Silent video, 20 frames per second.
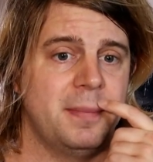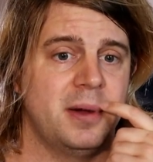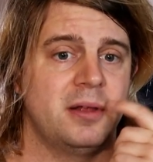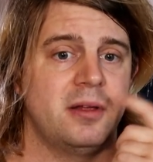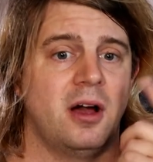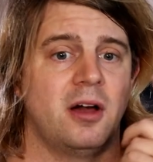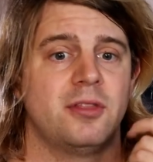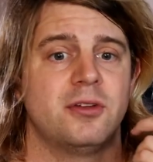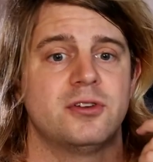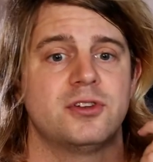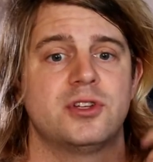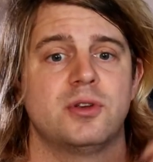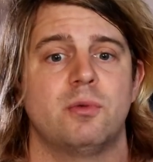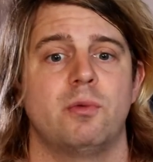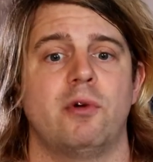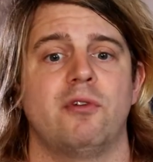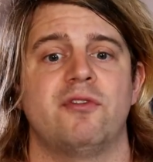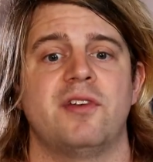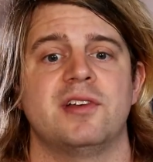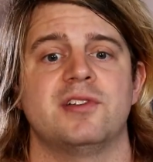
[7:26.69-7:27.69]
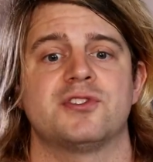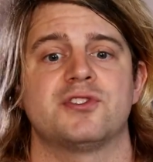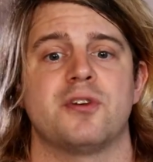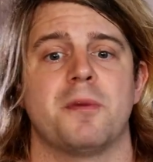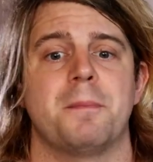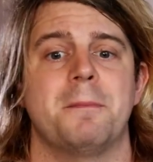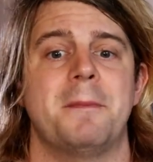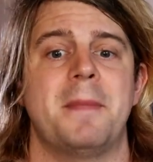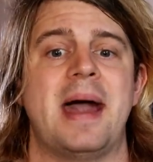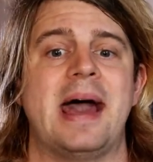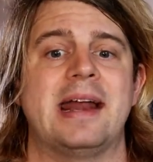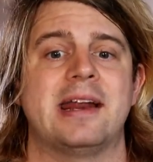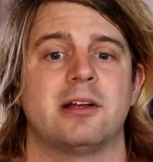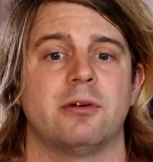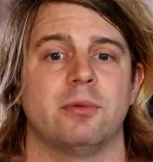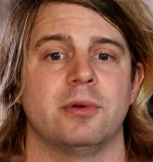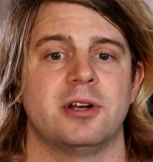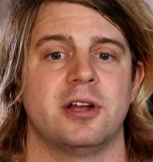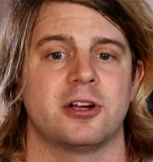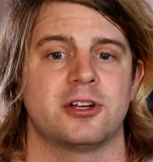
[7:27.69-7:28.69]
but others will face
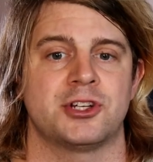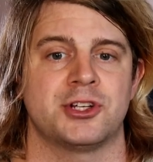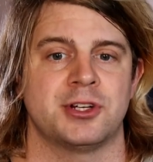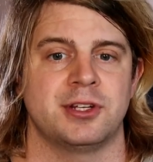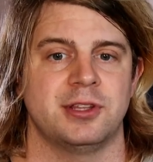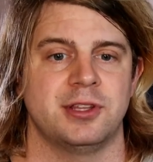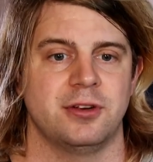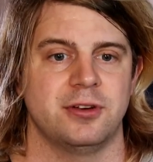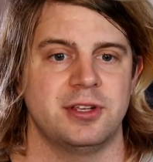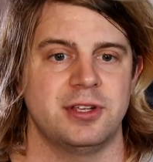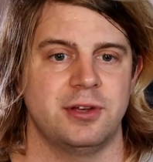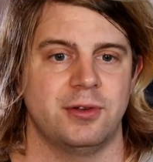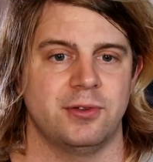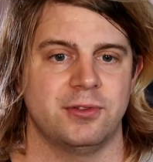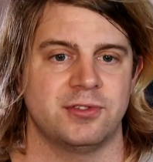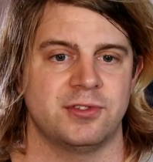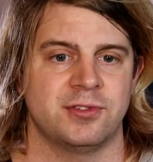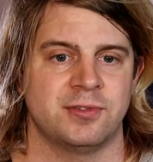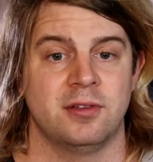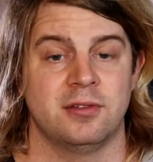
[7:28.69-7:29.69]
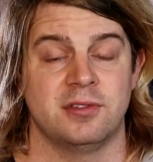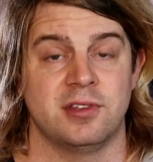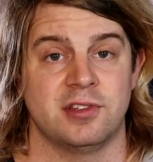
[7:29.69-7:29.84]
dramatic reduction in their yields.